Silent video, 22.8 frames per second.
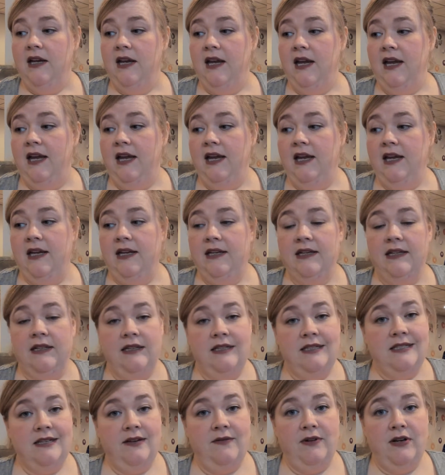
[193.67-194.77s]
and at
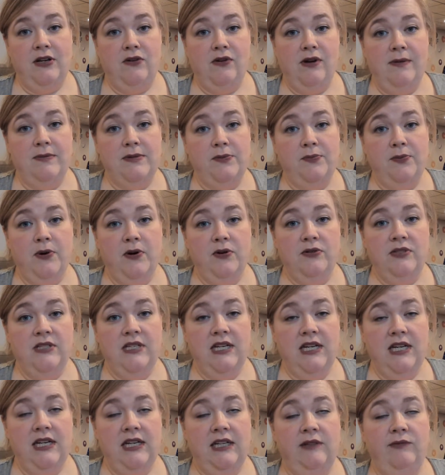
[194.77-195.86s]
least 70 grams of
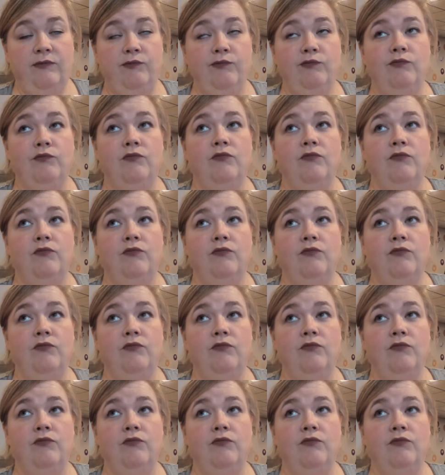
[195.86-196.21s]
protein.